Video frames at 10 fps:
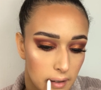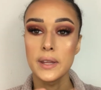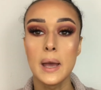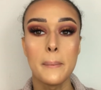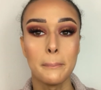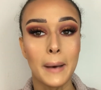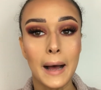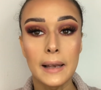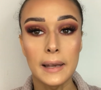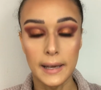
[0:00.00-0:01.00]
The
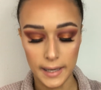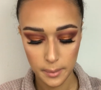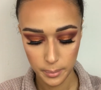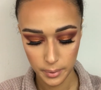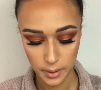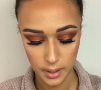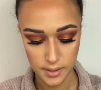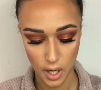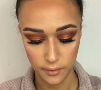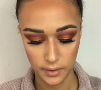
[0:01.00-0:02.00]
matte lip.
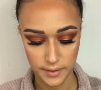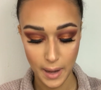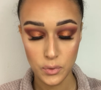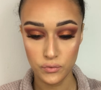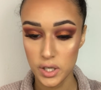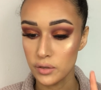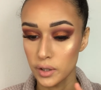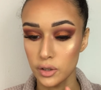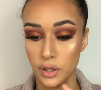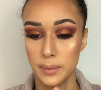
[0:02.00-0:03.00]
So hopefully that was really,
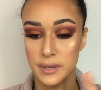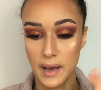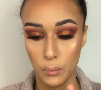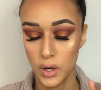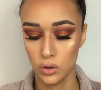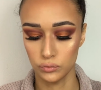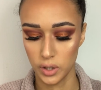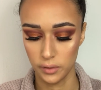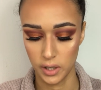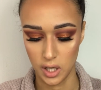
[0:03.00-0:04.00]
really creamy. That went on
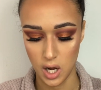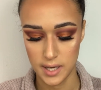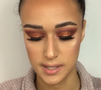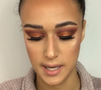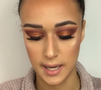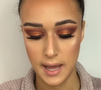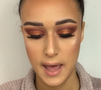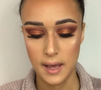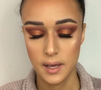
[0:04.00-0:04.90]
really, really nicely.